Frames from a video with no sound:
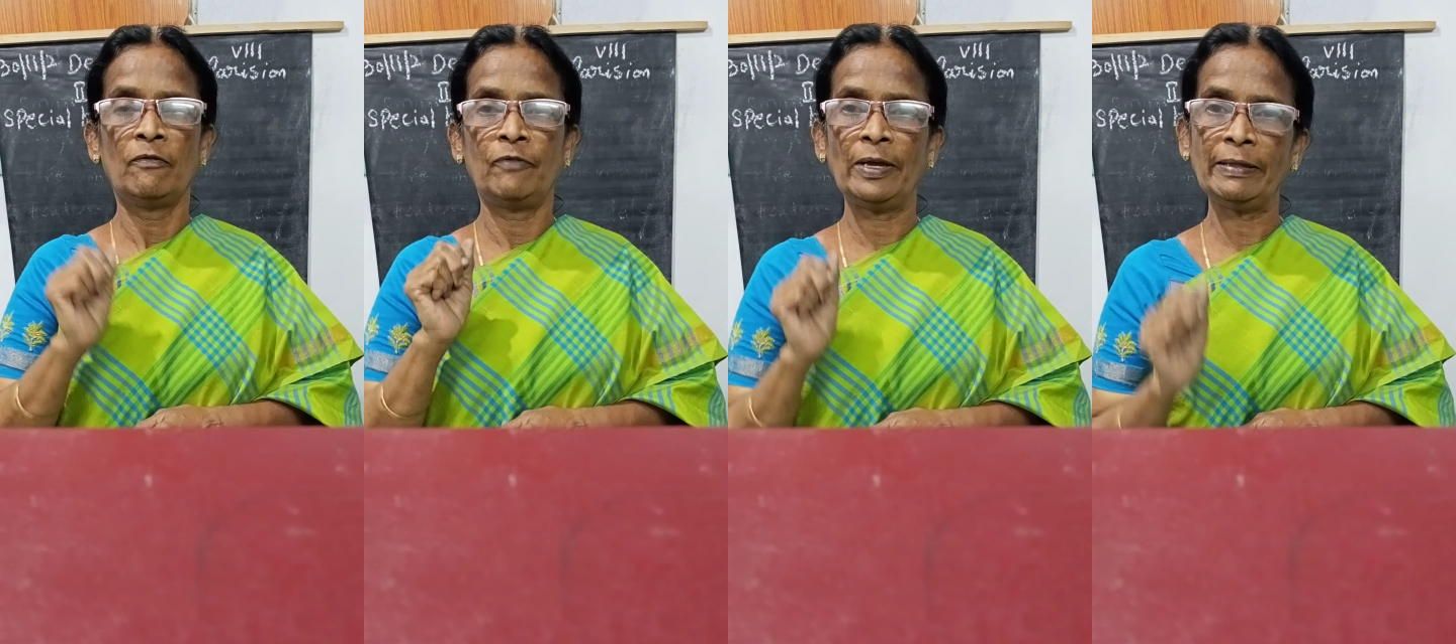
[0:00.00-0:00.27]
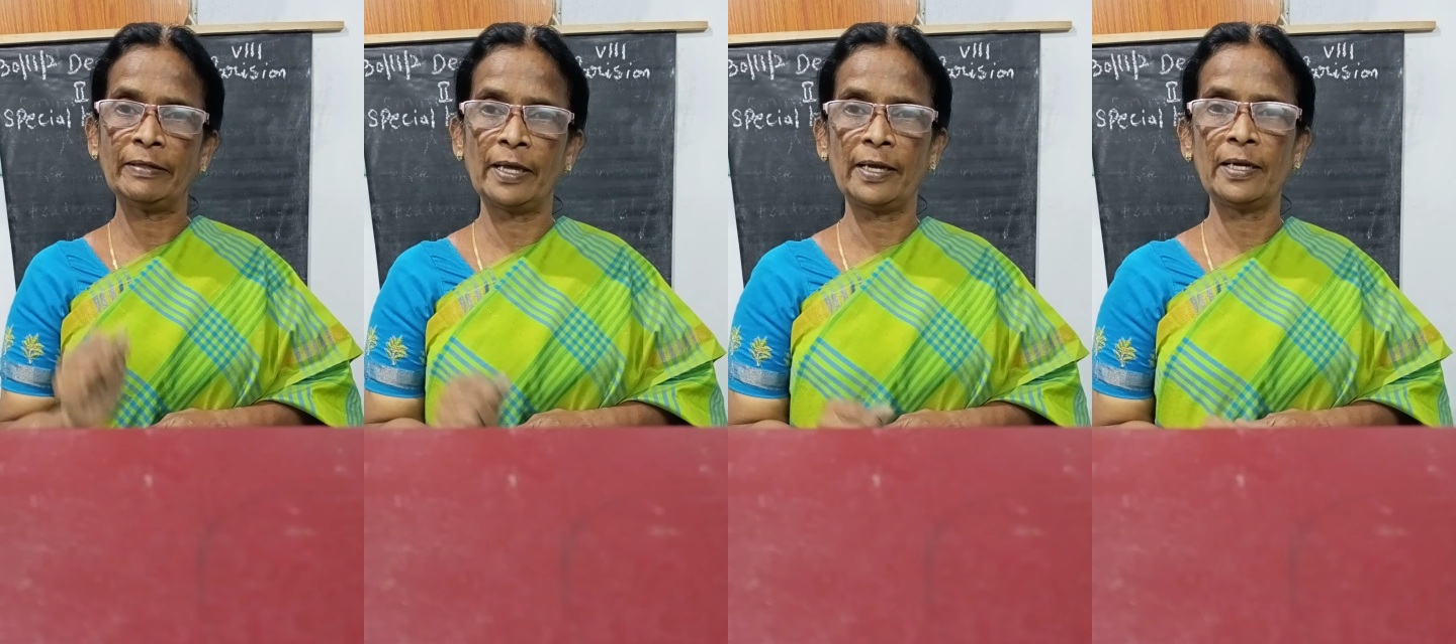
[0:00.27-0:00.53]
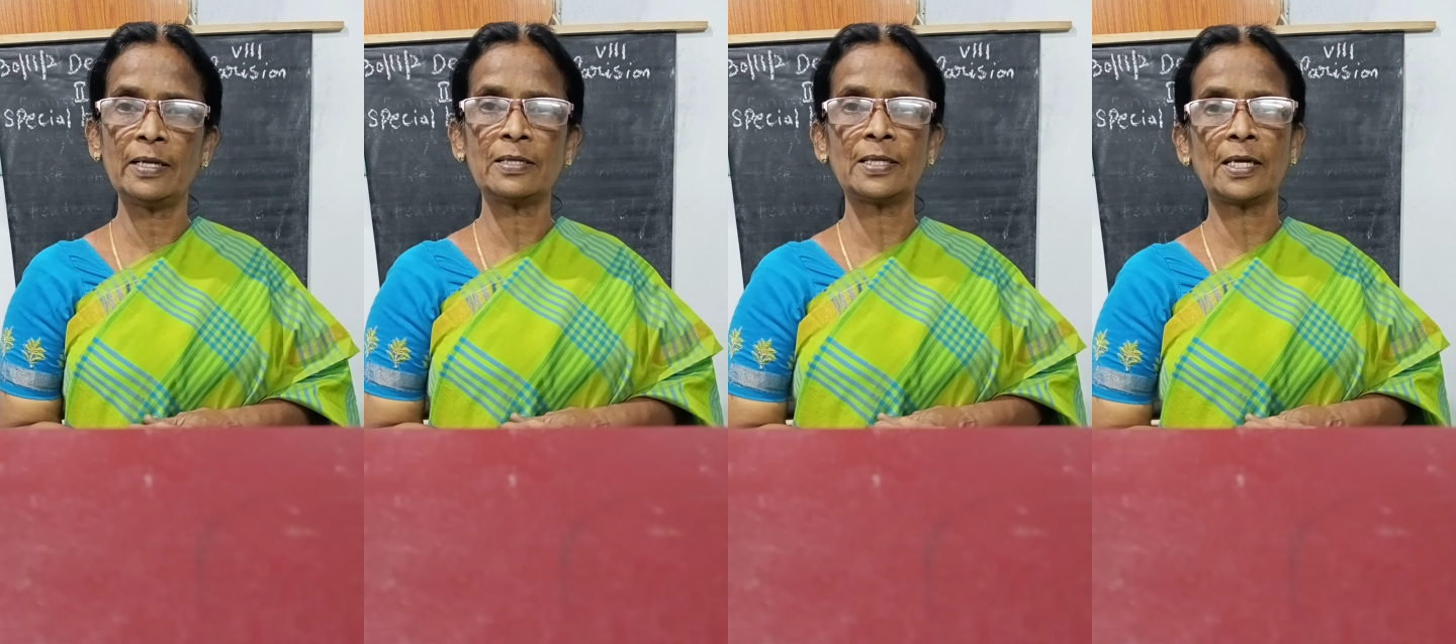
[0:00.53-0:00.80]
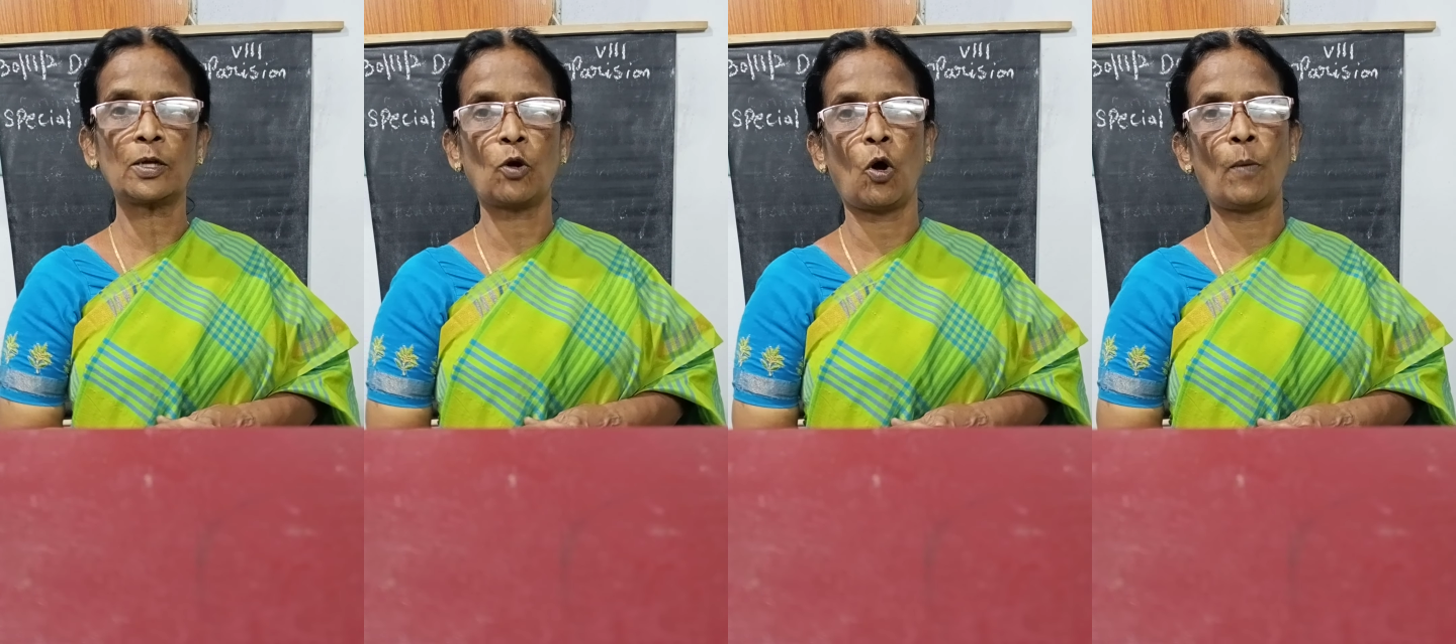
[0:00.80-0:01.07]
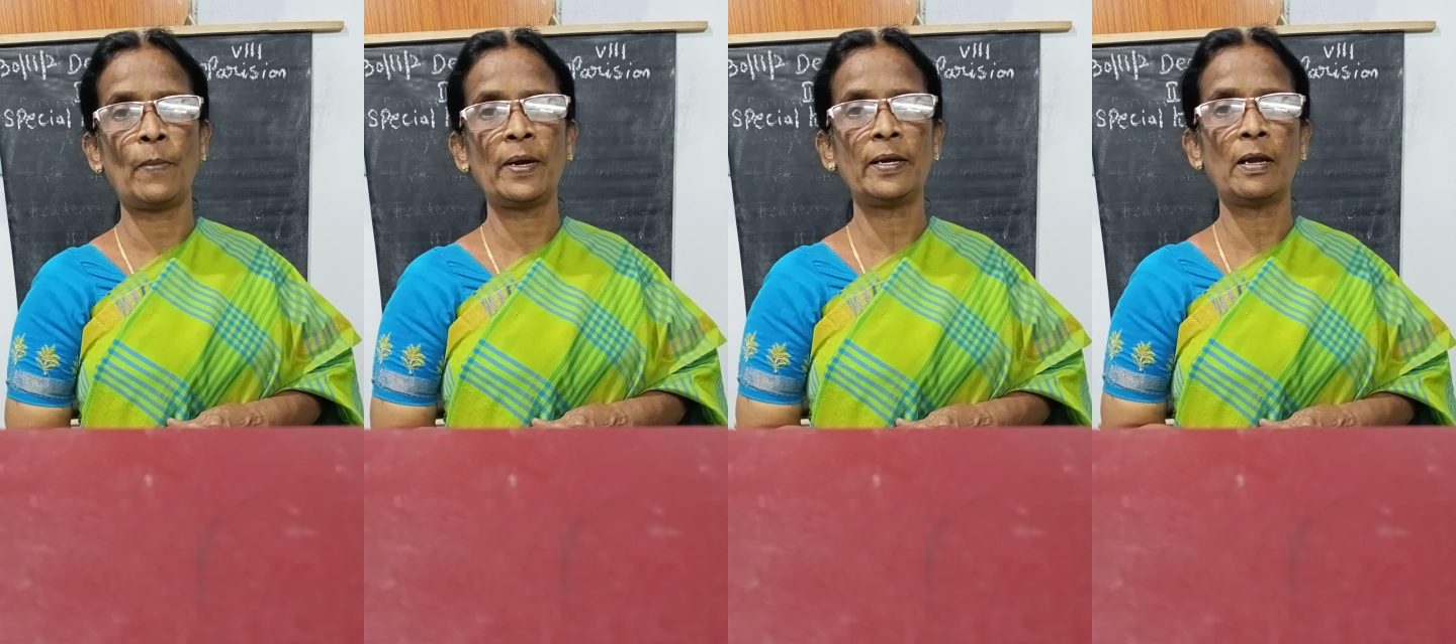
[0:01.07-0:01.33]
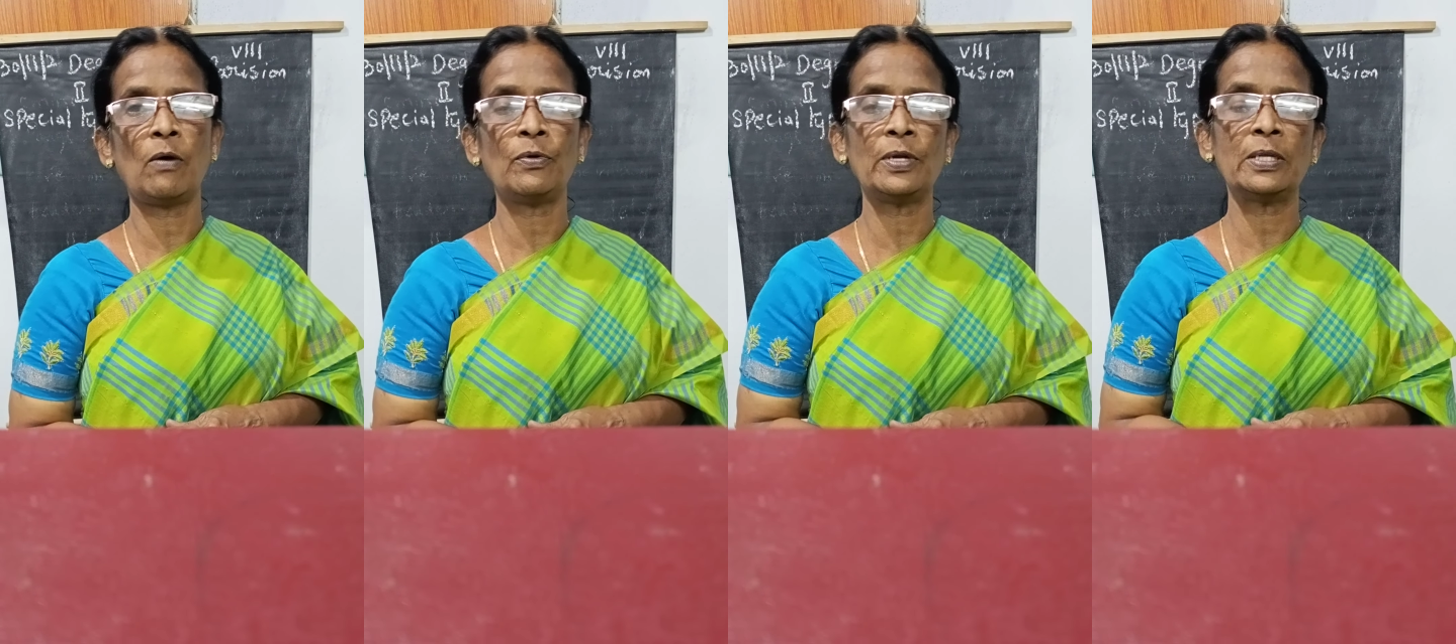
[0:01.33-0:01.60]
When there is a
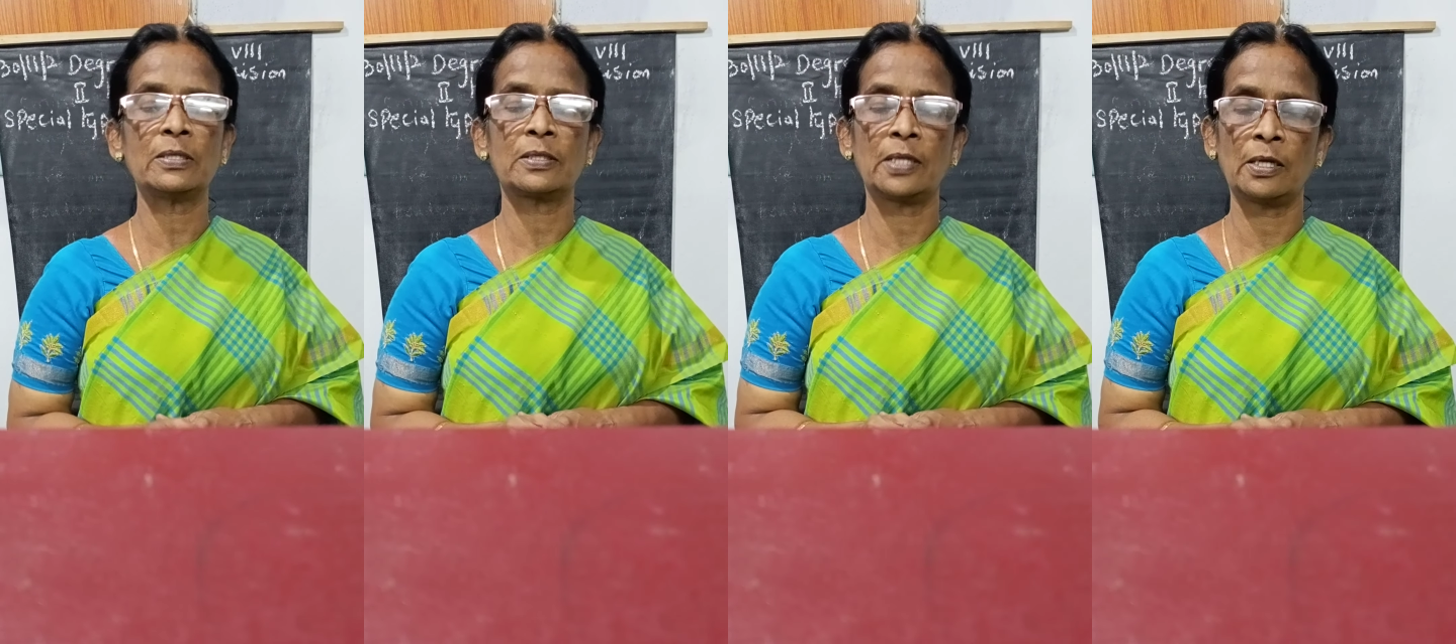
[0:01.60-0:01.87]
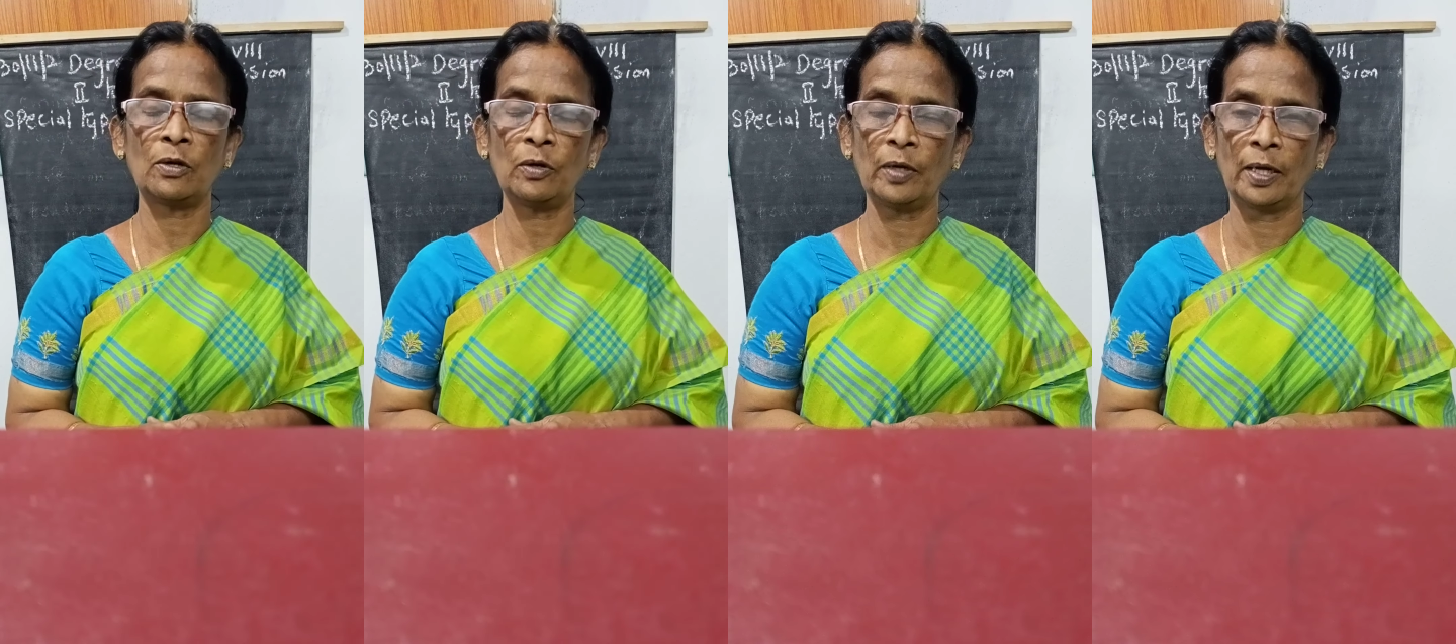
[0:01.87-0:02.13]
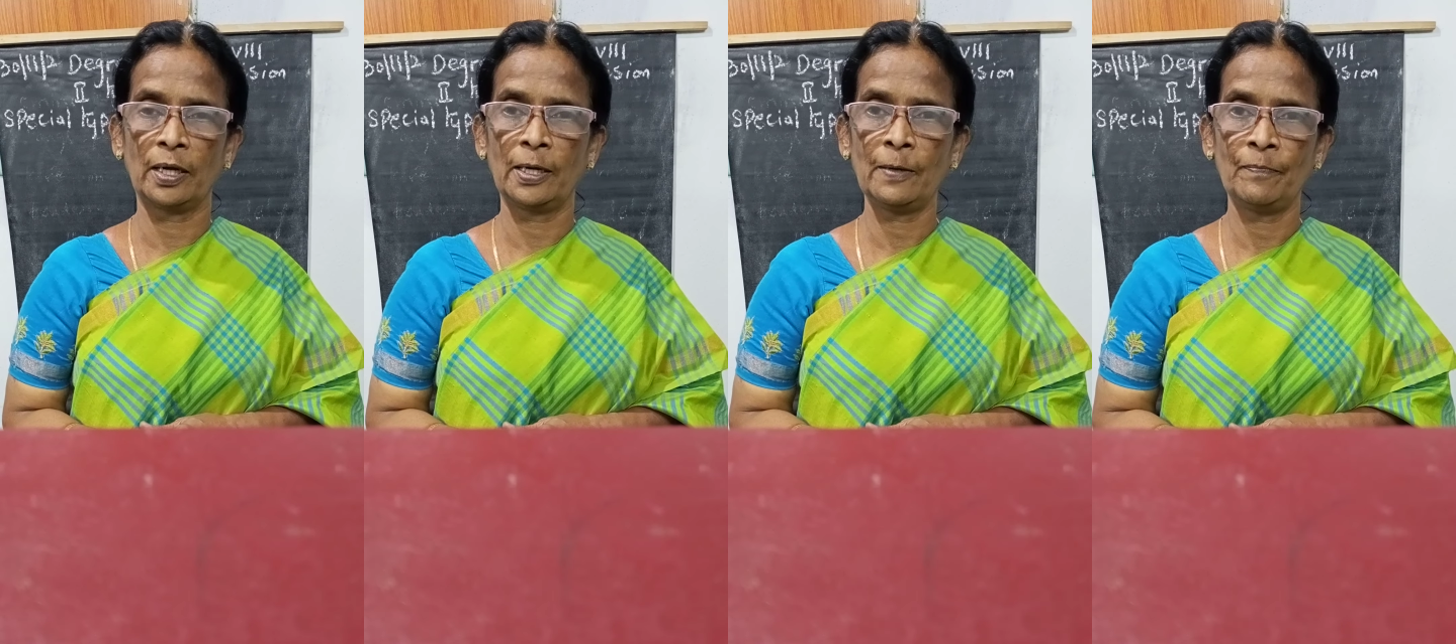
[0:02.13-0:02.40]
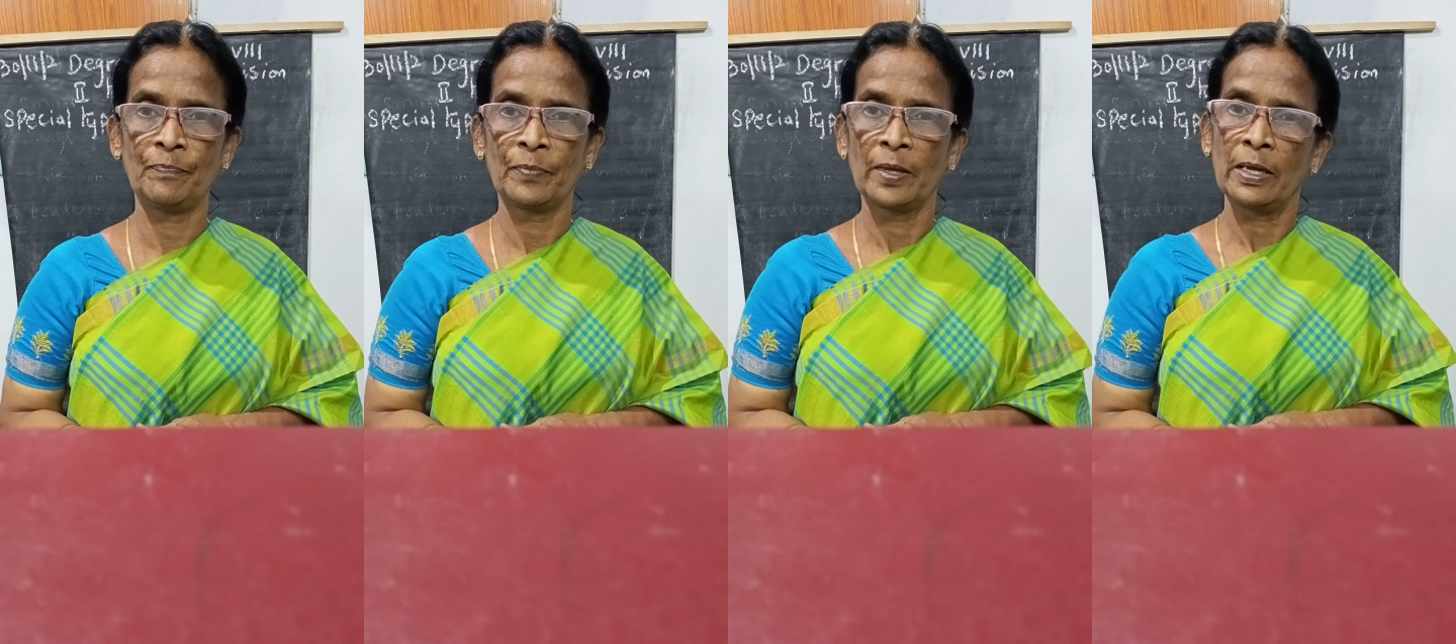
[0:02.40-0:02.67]
common noun in singular,